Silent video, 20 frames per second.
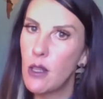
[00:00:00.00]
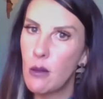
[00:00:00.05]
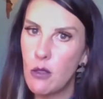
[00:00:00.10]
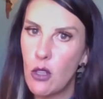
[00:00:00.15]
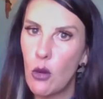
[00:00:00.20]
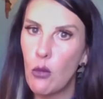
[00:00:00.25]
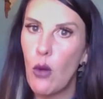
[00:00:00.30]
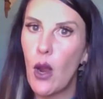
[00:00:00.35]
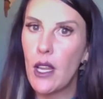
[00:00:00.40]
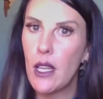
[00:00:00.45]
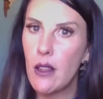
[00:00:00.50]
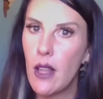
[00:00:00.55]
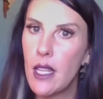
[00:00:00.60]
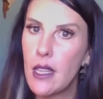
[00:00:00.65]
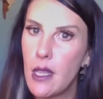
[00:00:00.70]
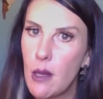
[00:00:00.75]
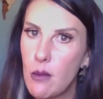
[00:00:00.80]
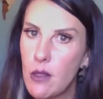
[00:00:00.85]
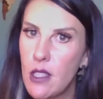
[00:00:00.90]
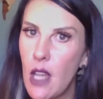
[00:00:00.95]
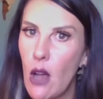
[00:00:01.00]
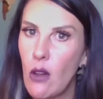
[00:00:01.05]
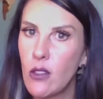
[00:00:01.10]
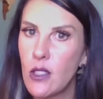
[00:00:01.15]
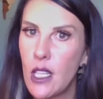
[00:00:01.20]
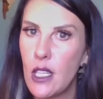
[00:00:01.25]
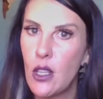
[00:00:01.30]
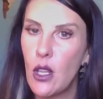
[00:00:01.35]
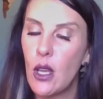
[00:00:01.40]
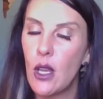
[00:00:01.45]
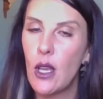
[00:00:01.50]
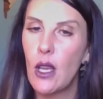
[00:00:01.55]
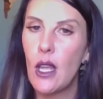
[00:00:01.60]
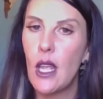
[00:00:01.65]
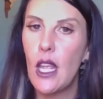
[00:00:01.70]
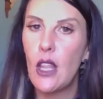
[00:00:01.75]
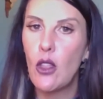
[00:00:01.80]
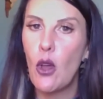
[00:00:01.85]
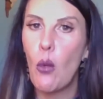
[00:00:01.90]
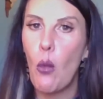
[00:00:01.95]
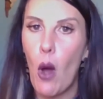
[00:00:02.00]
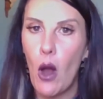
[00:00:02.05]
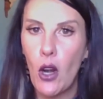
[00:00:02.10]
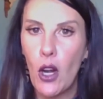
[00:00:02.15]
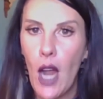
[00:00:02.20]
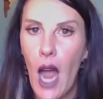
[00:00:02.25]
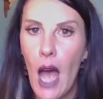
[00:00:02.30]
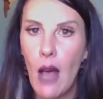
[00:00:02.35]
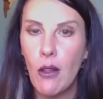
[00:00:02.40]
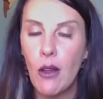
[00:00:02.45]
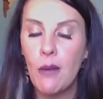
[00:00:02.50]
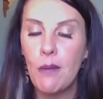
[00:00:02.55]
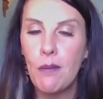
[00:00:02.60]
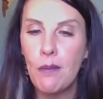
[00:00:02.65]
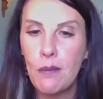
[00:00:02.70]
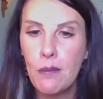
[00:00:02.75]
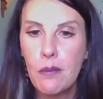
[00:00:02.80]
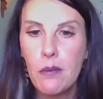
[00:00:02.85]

to regulate themselves in the water column.